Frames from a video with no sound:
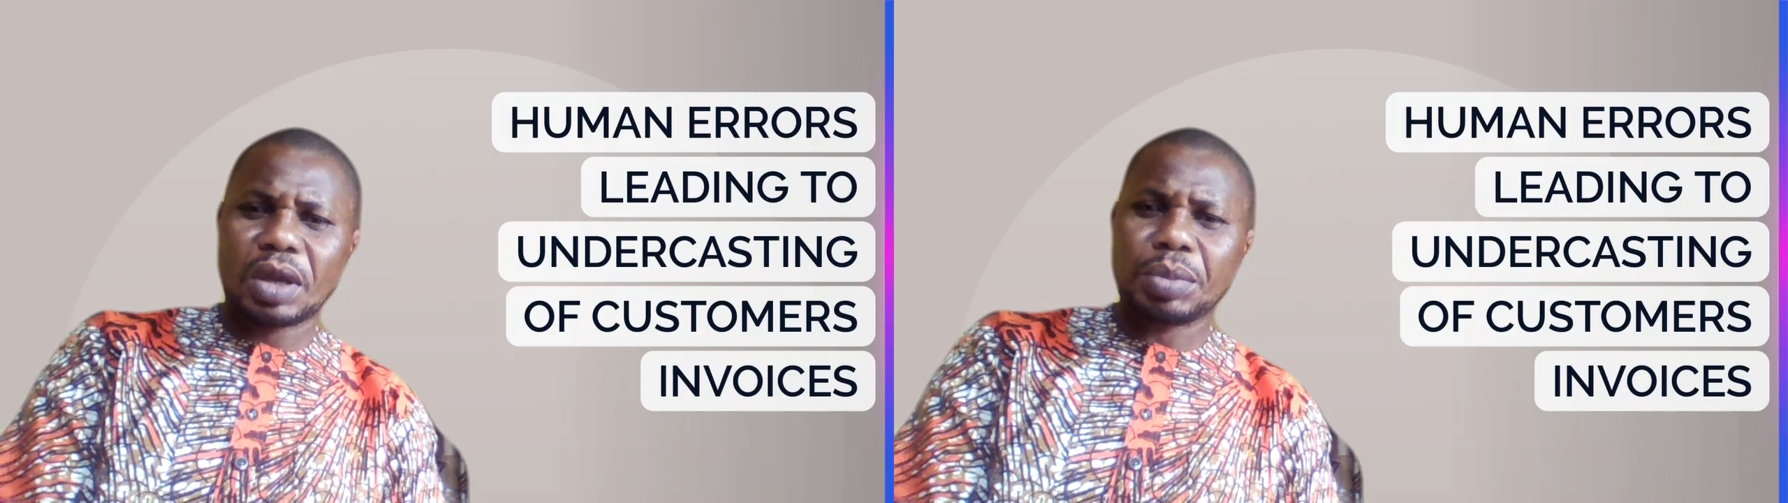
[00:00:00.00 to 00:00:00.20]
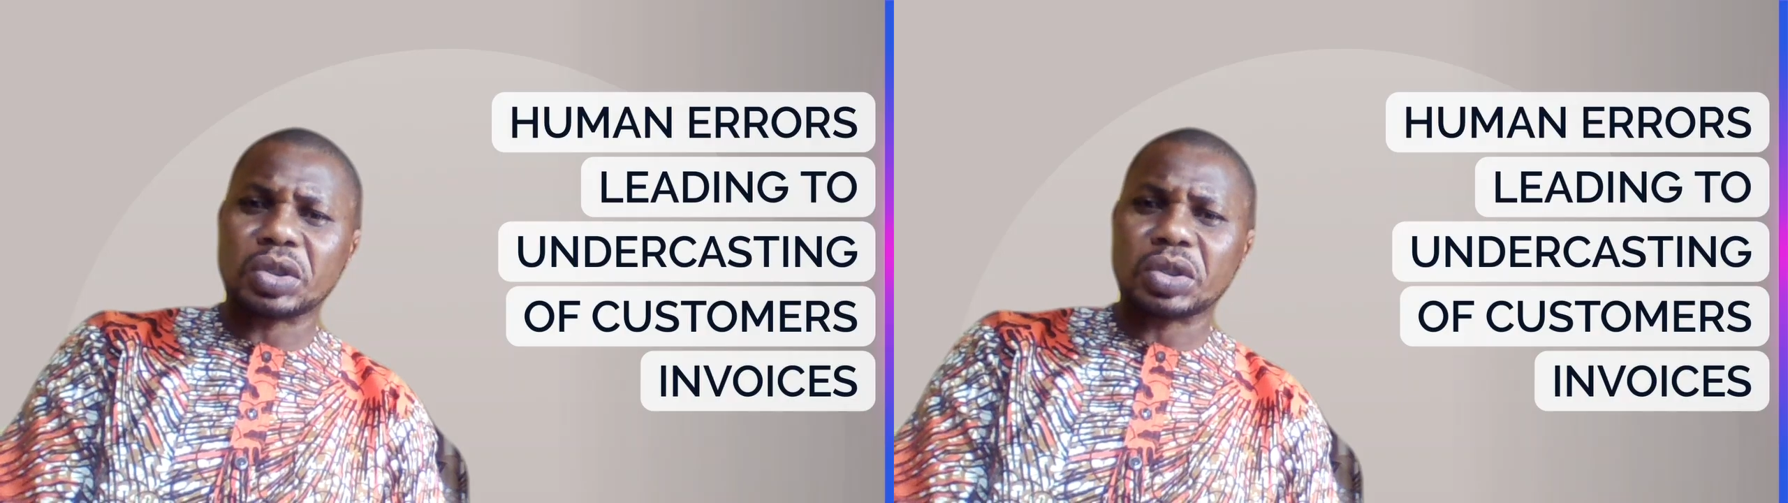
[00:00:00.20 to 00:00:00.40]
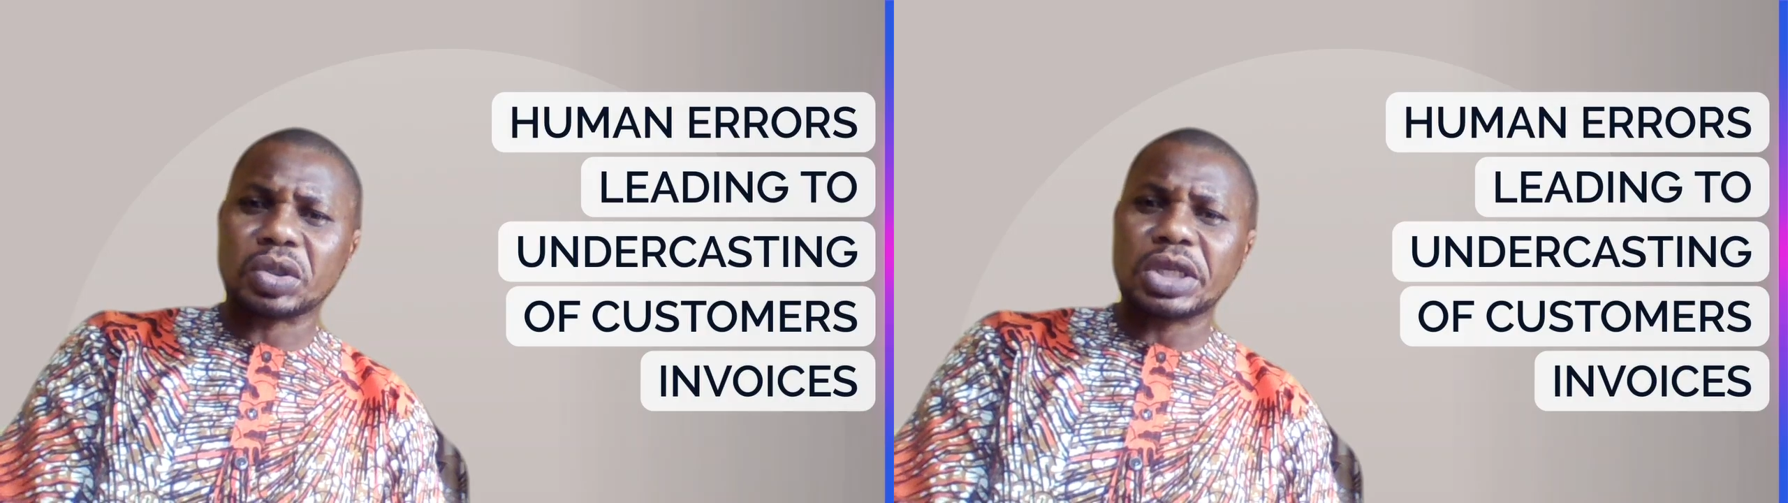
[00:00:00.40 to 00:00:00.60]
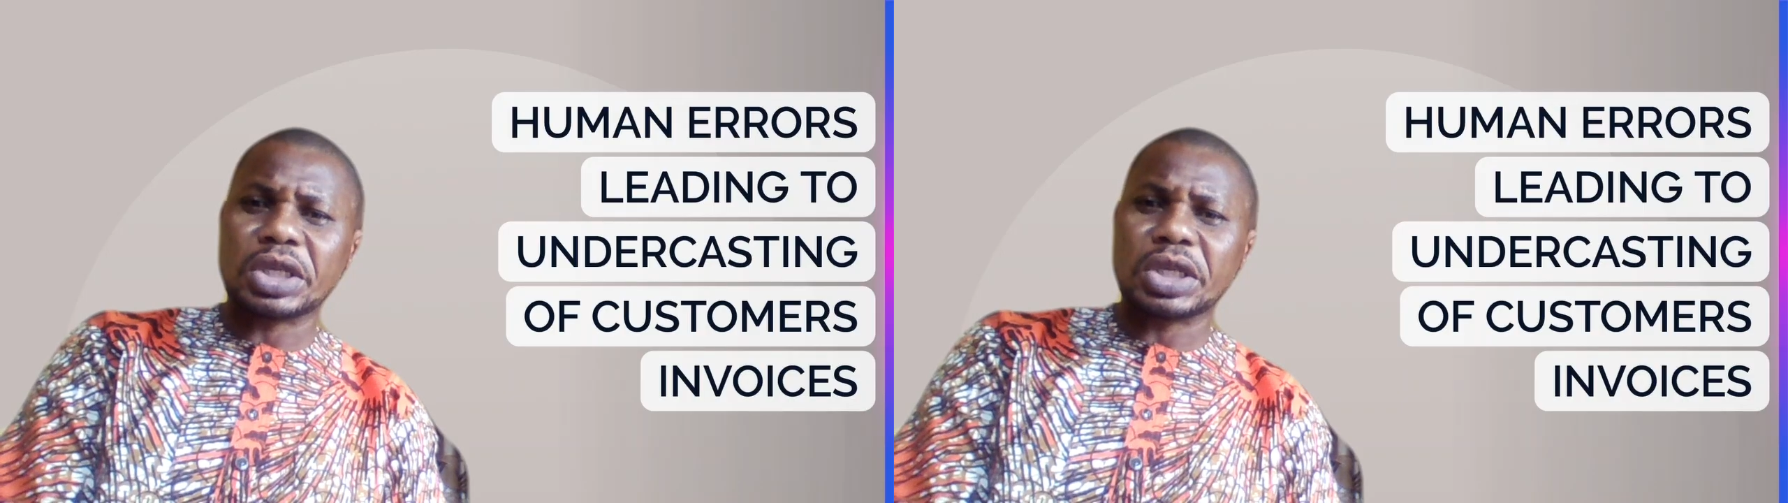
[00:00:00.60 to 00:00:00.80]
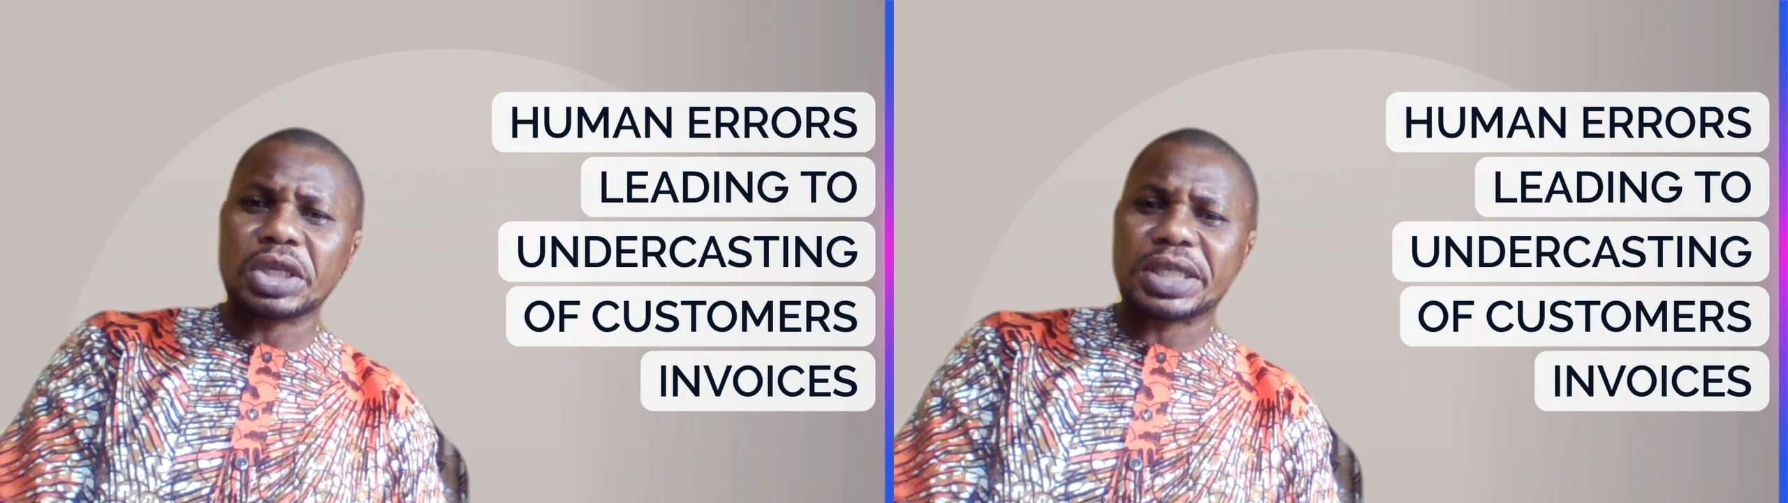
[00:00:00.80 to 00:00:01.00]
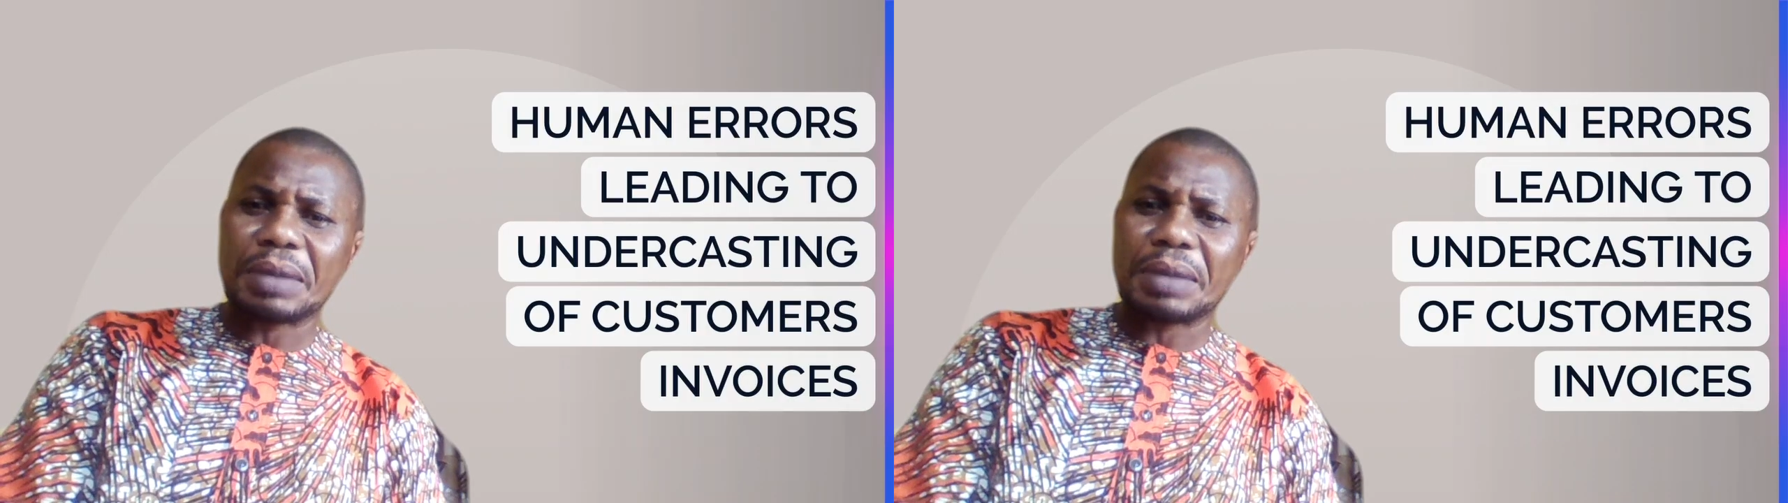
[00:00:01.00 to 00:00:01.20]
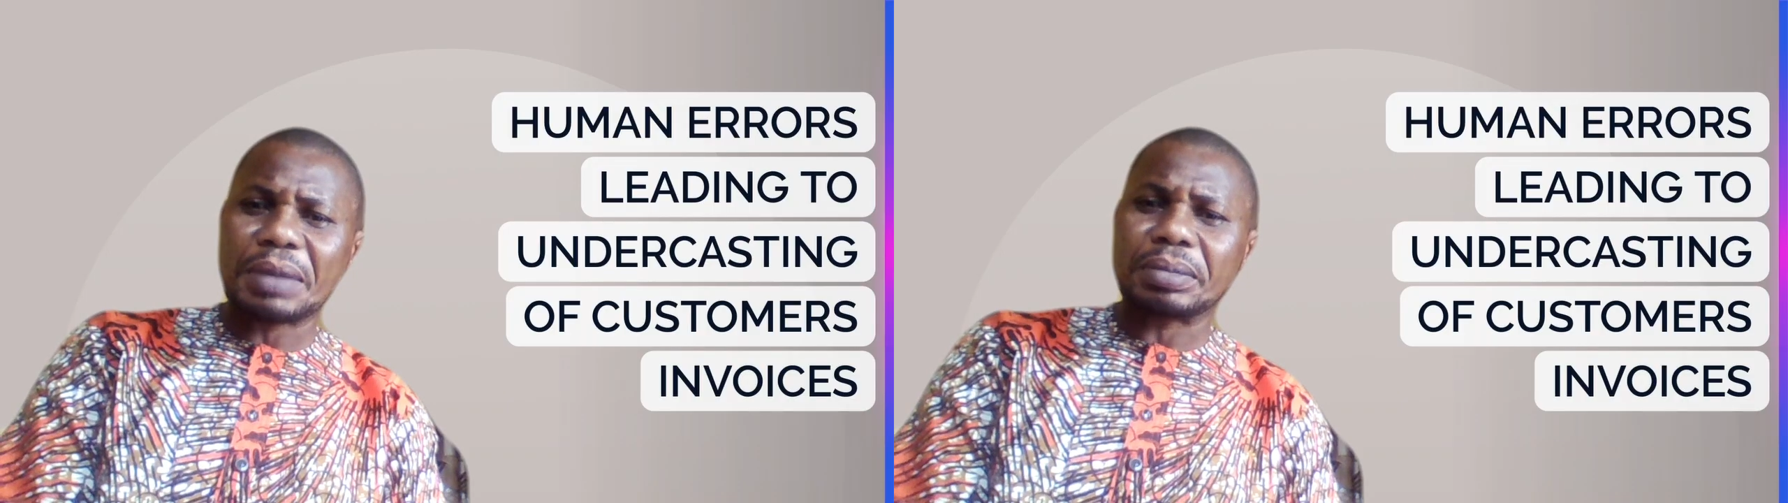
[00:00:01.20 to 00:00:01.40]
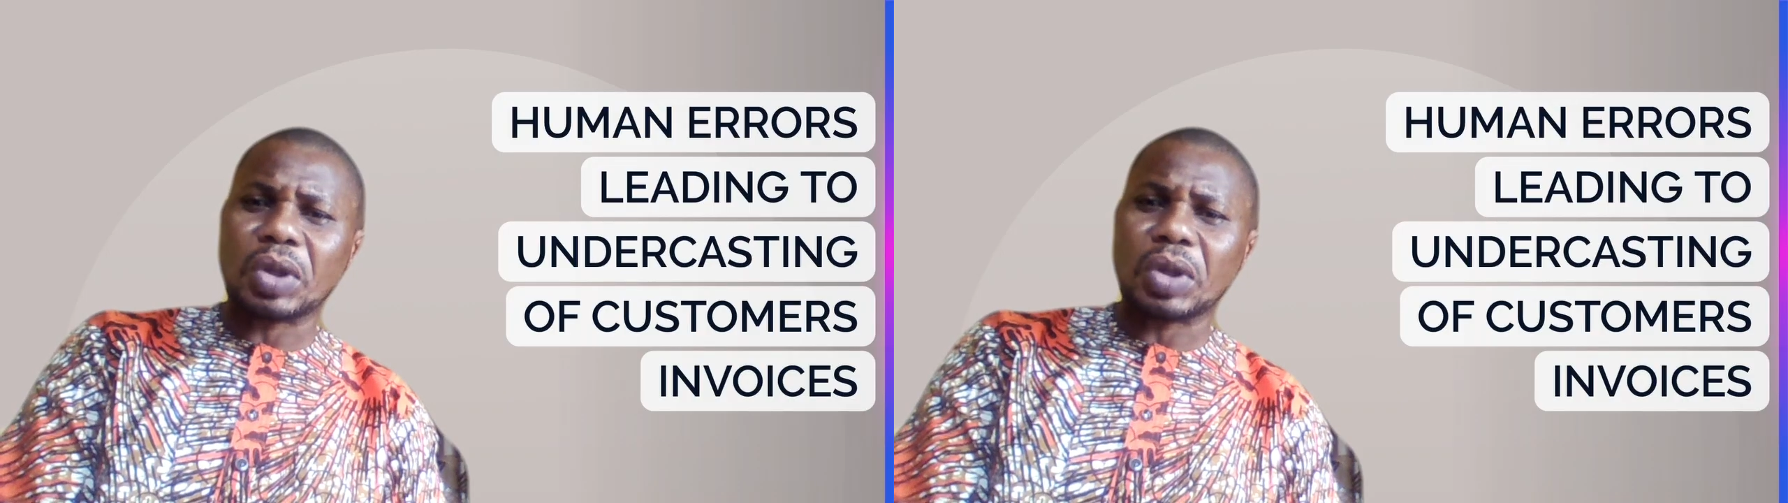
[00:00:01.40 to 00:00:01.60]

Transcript: because the system